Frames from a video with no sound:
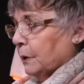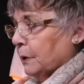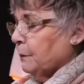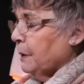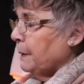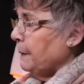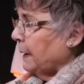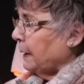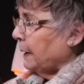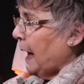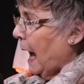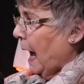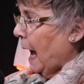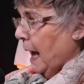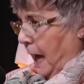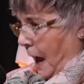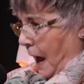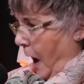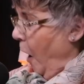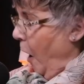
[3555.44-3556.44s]
a wee minute.
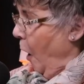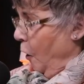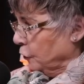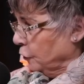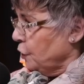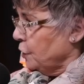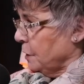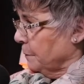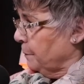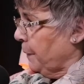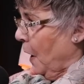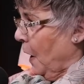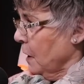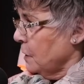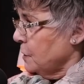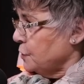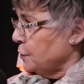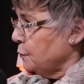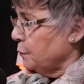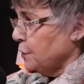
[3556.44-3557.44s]
Under the
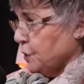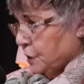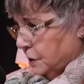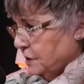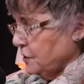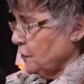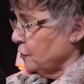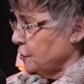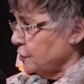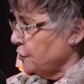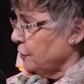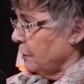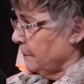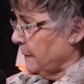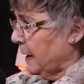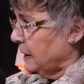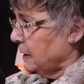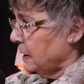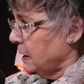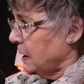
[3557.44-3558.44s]
box was a saucer of
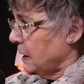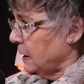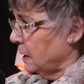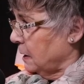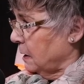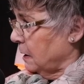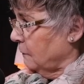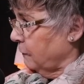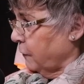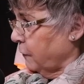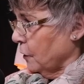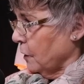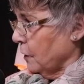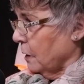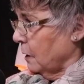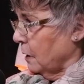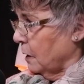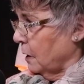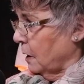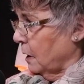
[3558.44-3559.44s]
milk for
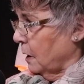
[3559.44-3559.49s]
her.